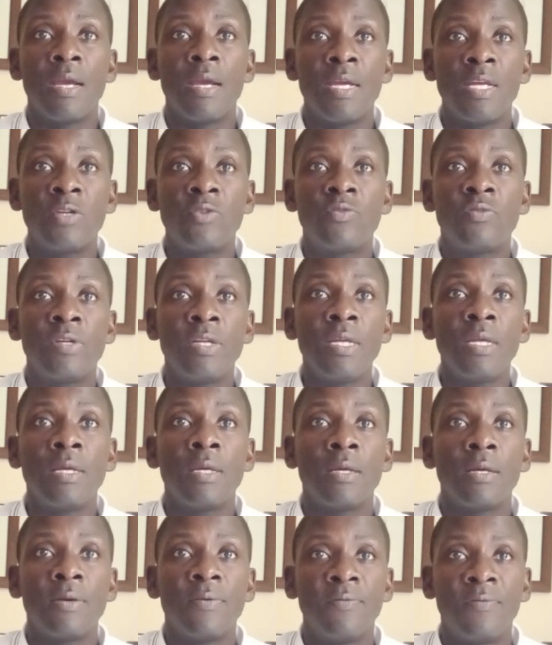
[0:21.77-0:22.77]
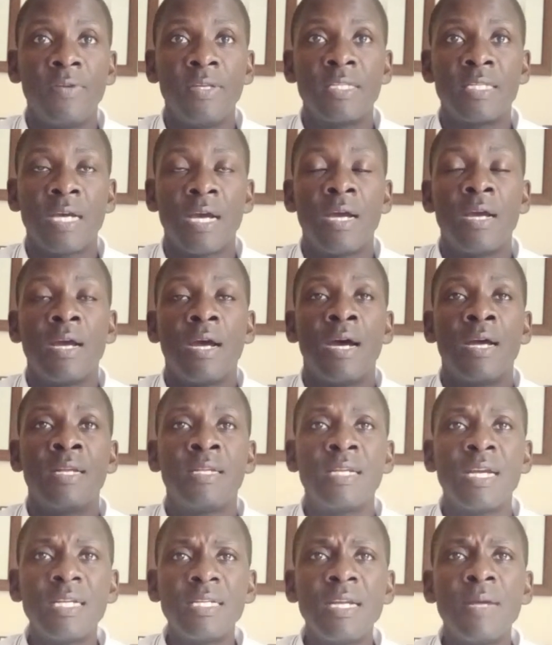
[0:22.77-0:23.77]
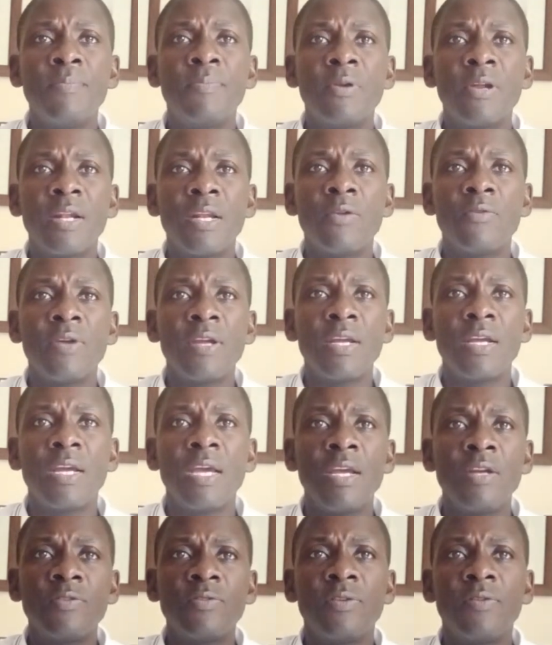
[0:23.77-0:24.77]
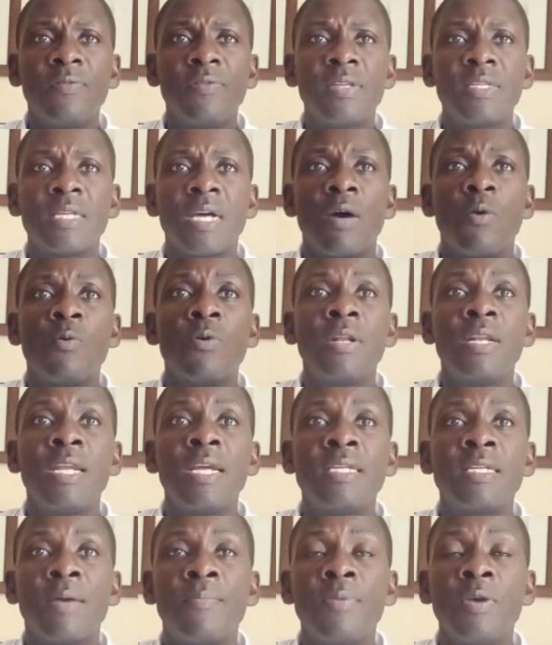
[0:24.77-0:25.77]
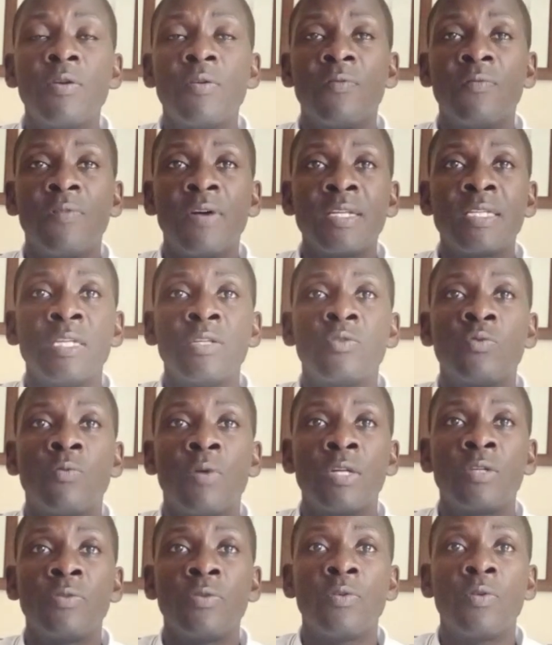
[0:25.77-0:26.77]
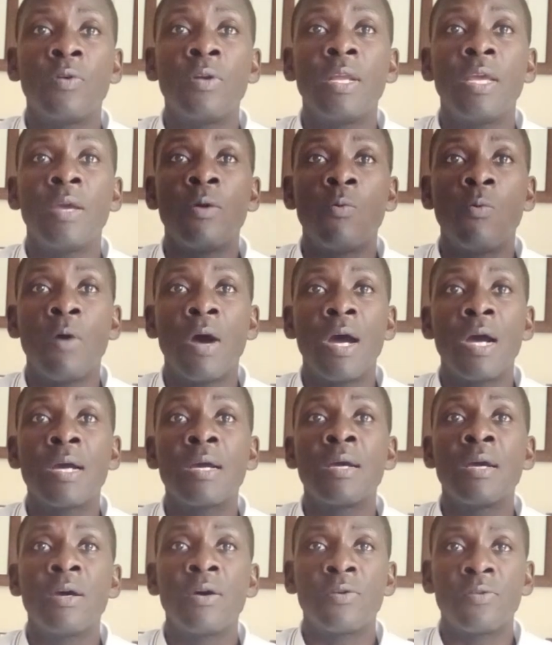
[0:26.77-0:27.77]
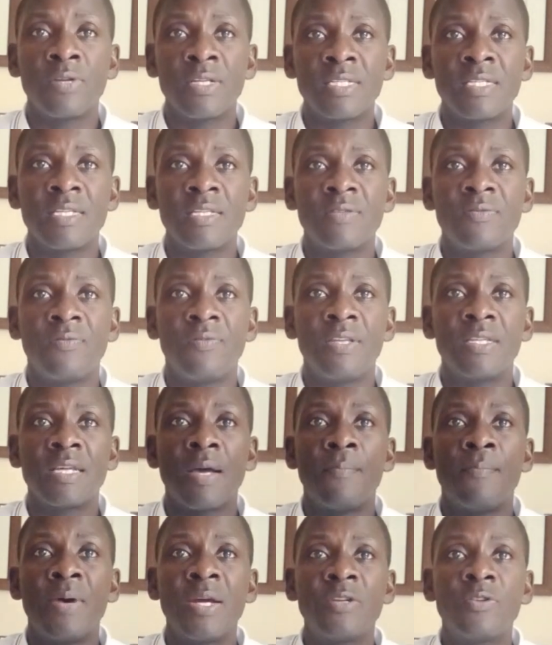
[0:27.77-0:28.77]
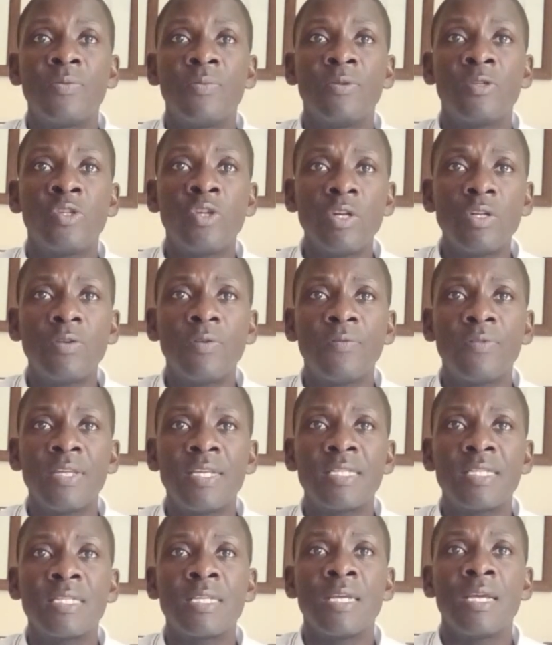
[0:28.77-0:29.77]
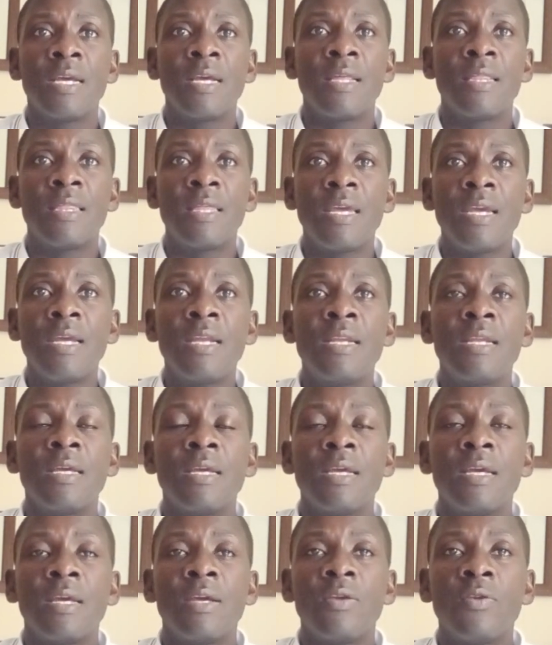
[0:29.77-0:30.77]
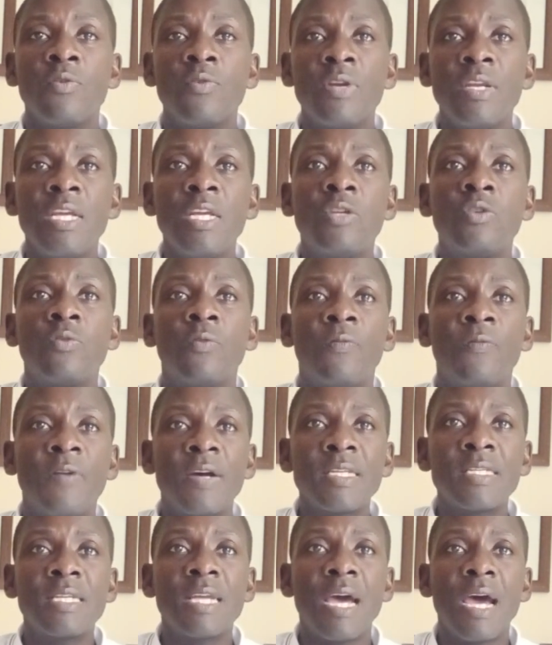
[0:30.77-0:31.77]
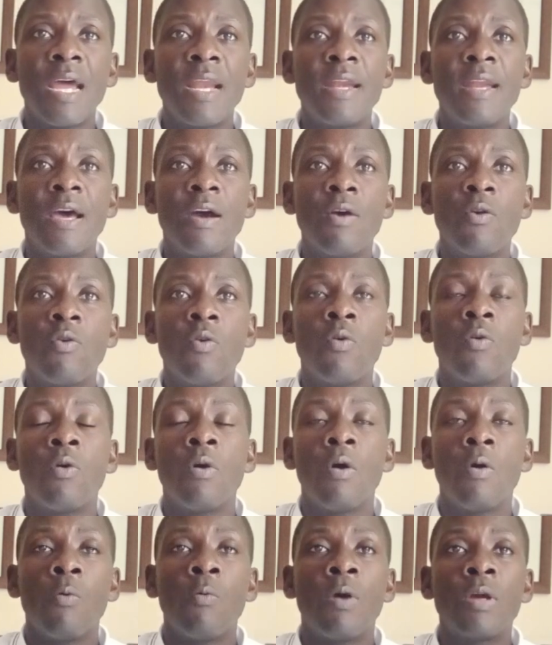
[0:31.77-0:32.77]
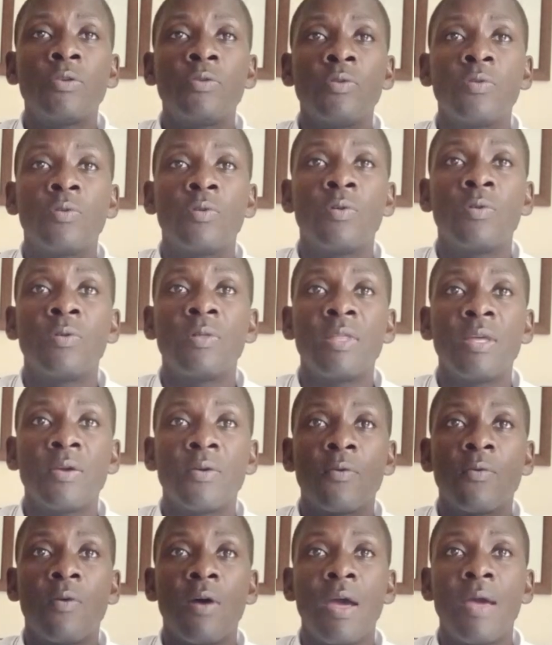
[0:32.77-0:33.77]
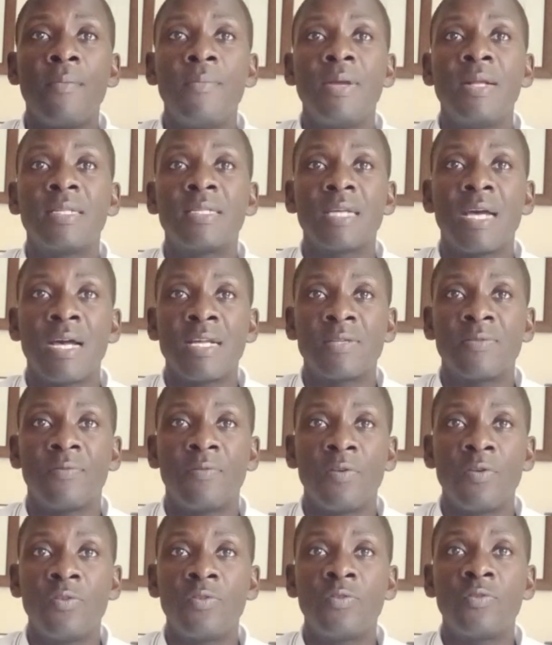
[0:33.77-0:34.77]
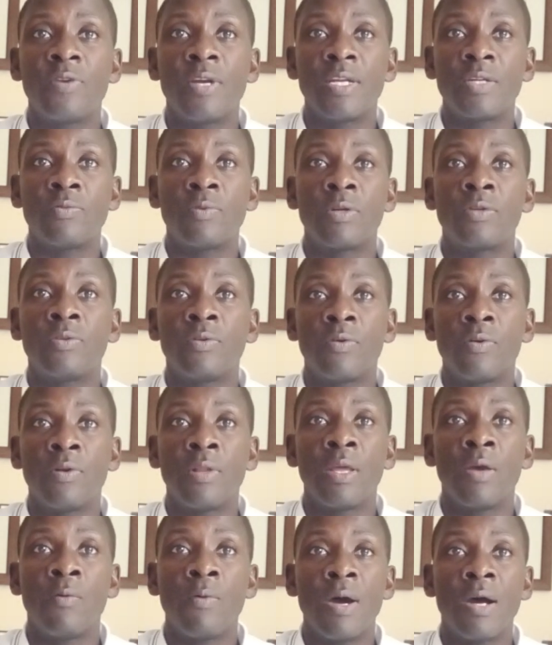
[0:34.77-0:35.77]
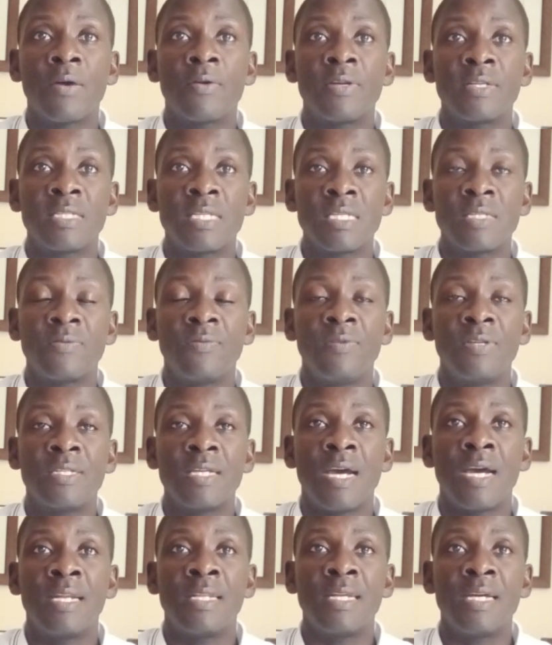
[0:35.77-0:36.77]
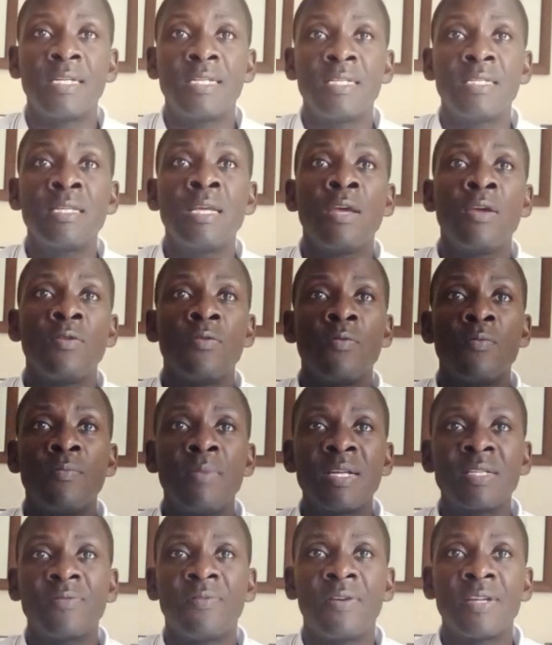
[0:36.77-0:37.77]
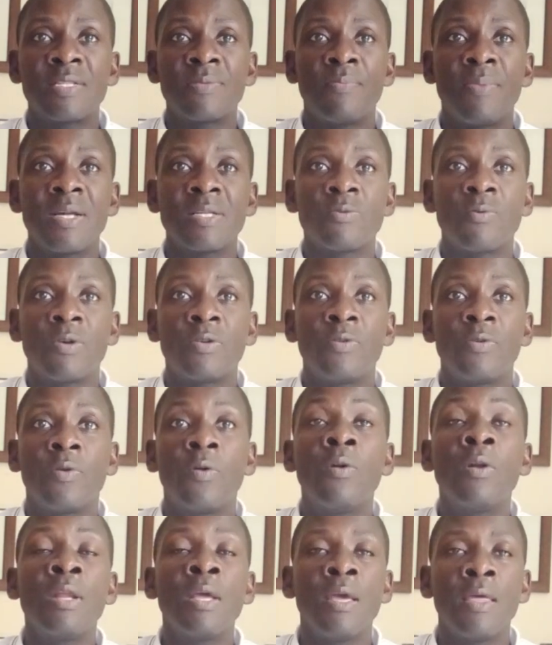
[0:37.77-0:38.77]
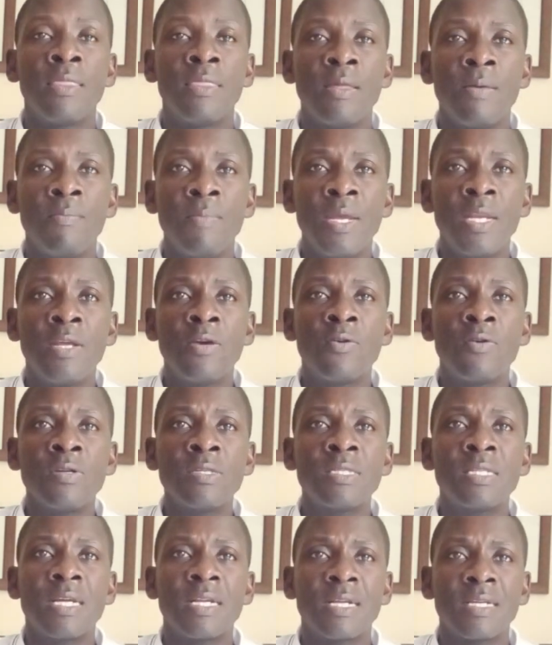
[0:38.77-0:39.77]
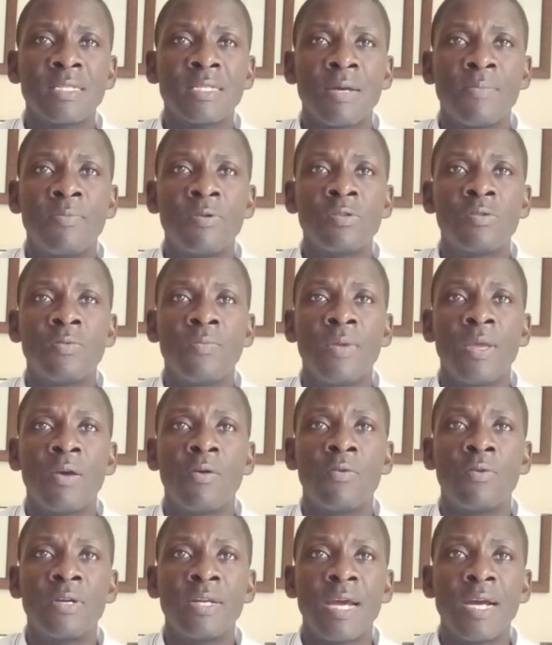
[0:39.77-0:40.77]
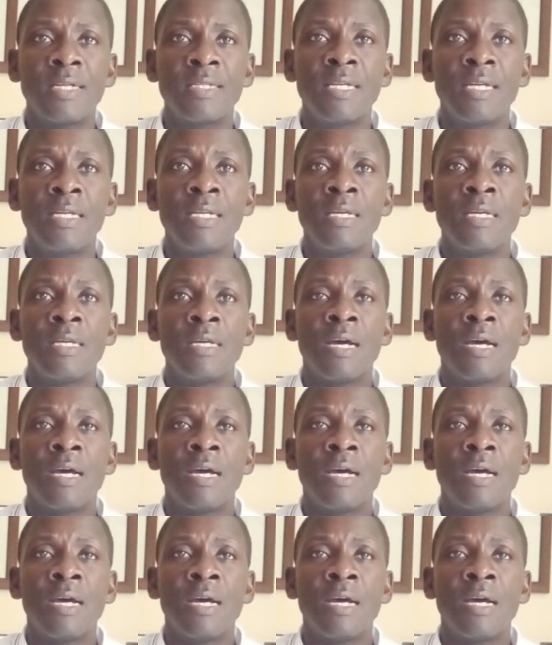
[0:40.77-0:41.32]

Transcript: entry visa. And that temporary entry visa will later be converted to what you call a work residence visa. But short of this, then you need to first undergo what you call the requirements as for you to get what you call a work residence visa. And that is, you must first pass what you call the medicals that are supposed to be conducted